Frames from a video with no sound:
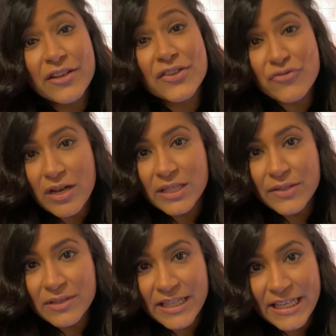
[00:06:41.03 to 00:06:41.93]
are strongly
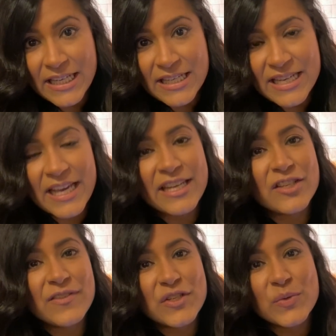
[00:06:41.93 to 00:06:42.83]
related, and
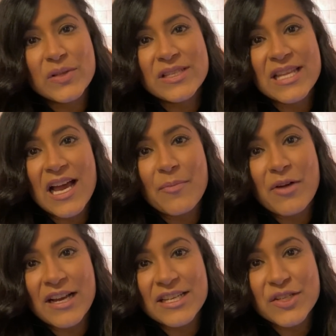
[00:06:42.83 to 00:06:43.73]
individuals that
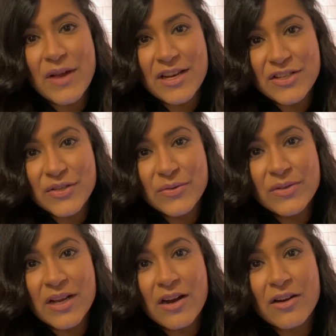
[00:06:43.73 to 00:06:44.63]
practice
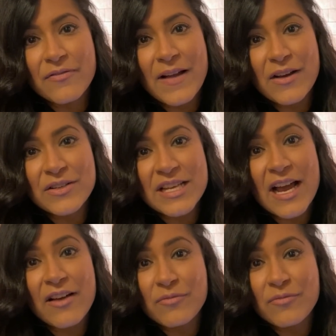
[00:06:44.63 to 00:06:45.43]
gratitude are found to have